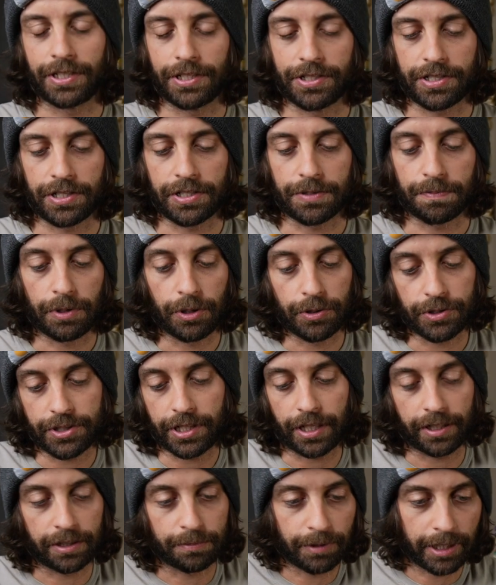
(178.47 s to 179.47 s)
is his most
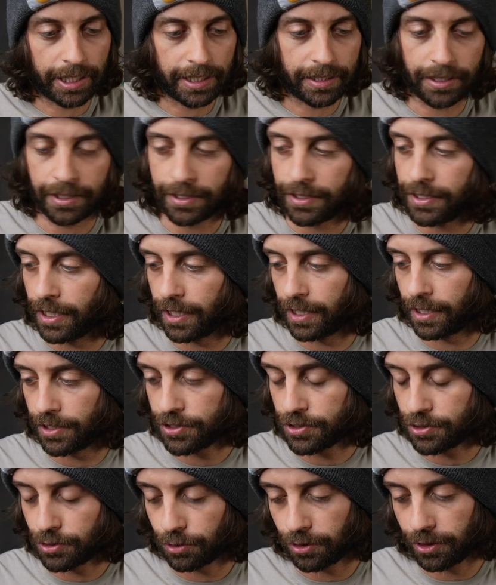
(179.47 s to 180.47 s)
celebrated
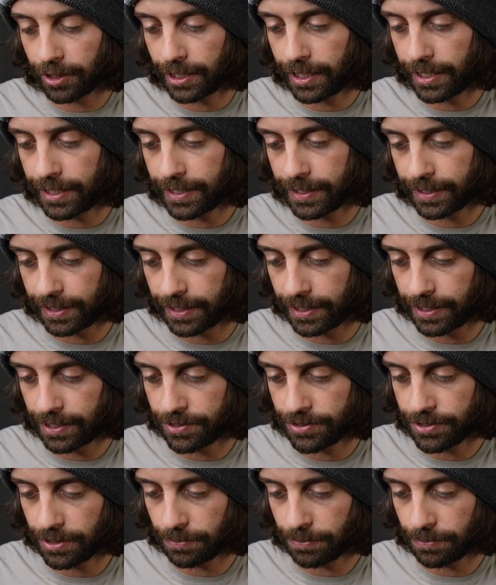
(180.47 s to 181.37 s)
story and